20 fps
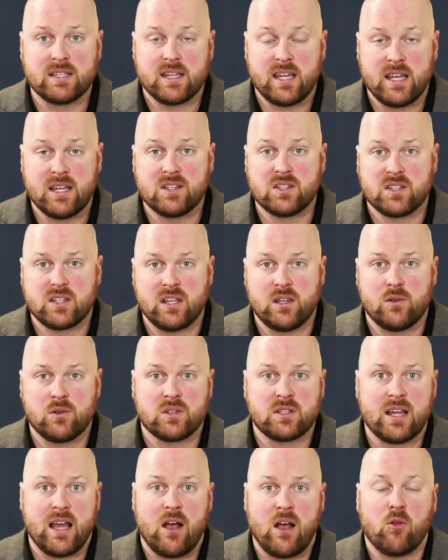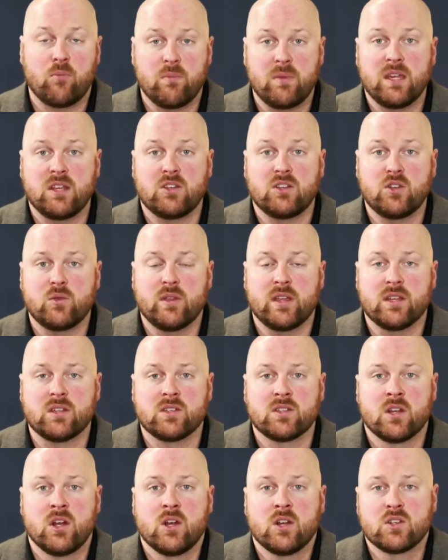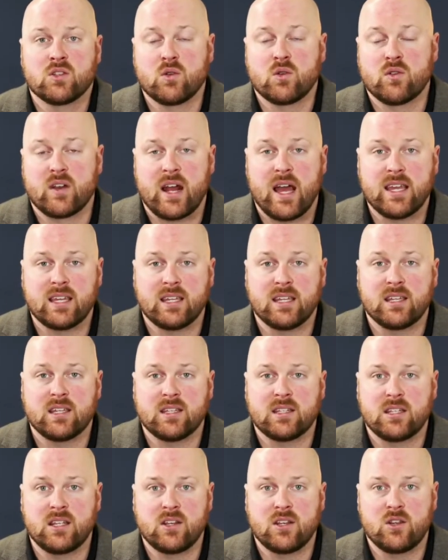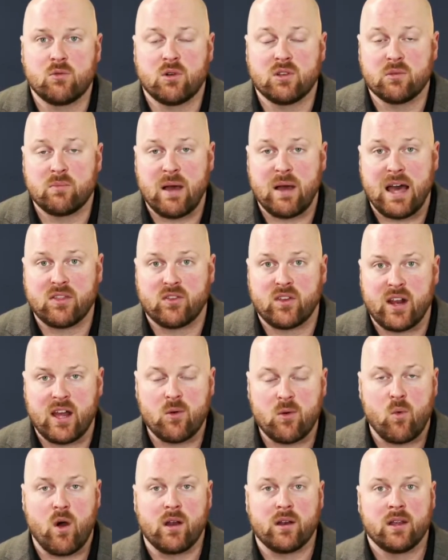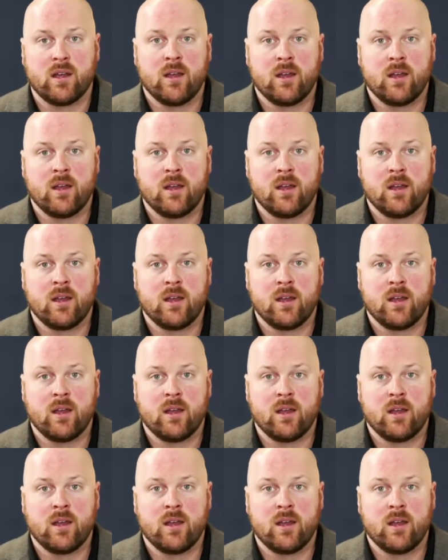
his skills to help me do this so that I can continue on the path that I want.